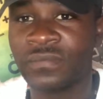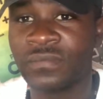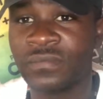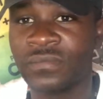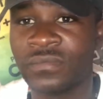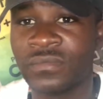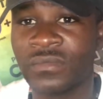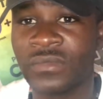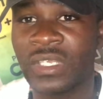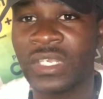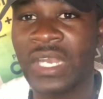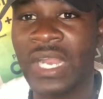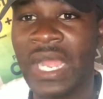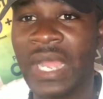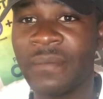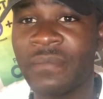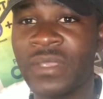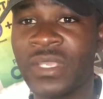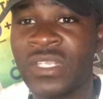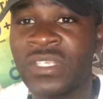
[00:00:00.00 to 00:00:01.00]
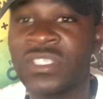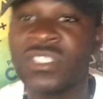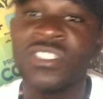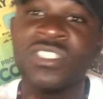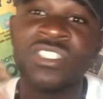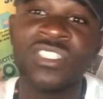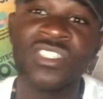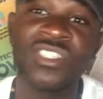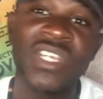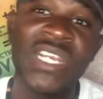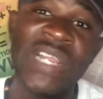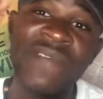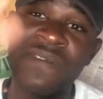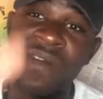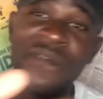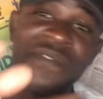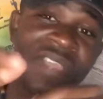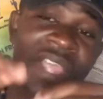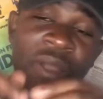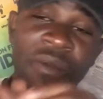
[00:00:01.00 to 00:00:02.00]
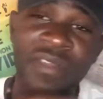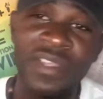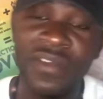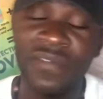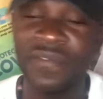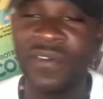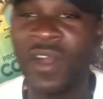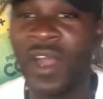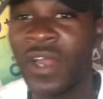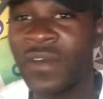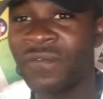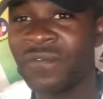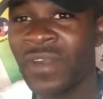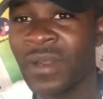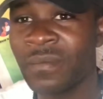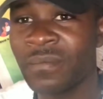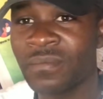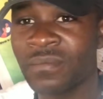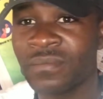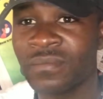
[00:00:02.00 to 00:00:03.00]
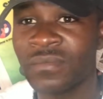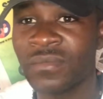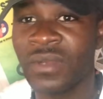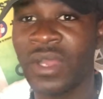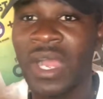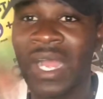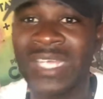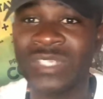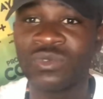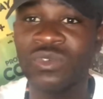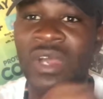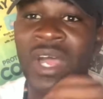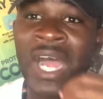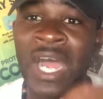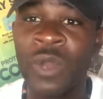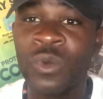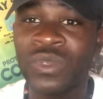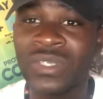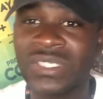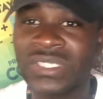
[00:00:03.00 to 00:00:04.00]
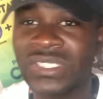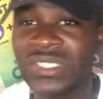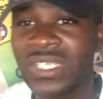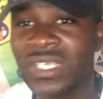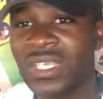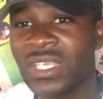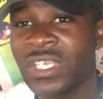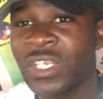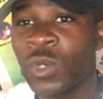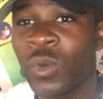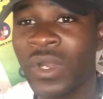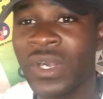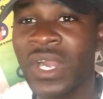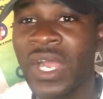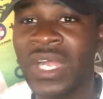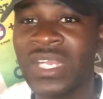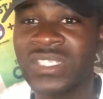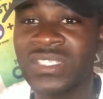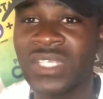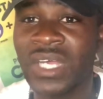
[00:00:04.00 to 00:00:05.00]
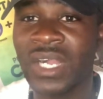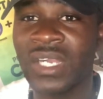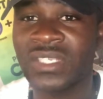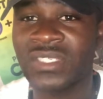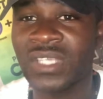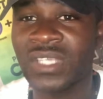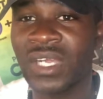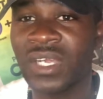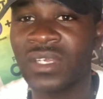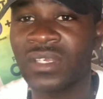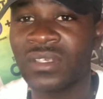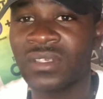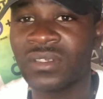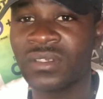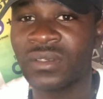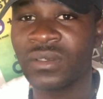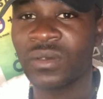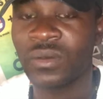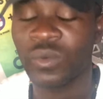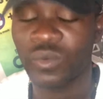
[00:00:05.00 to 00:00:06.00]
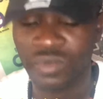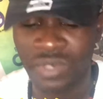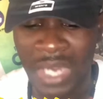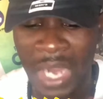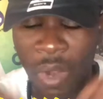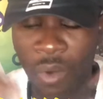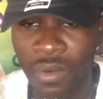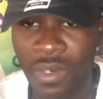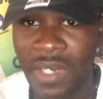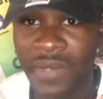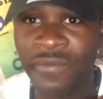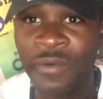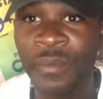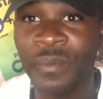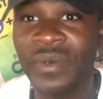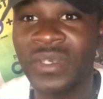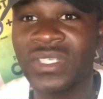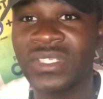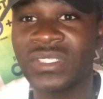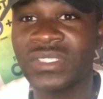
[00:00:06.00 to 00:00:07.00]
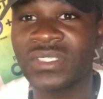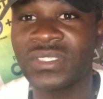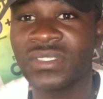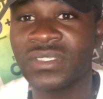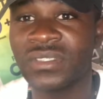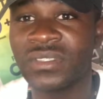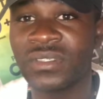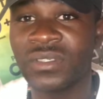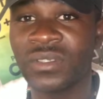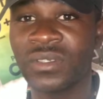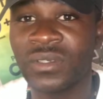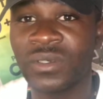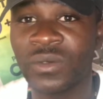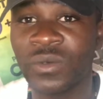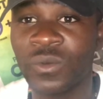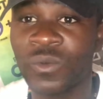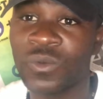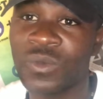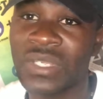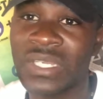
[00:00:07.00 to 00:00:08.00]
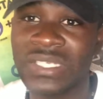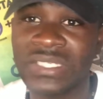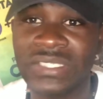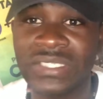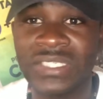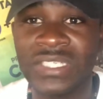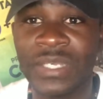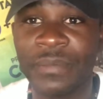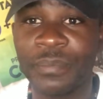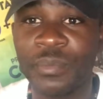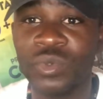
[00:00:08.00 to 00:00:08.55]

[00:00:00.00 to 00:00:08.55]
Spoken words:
You know what I mean? You never forget where you're far from. As we always sing in our dancehall song. Now run like a place. You have to stay put.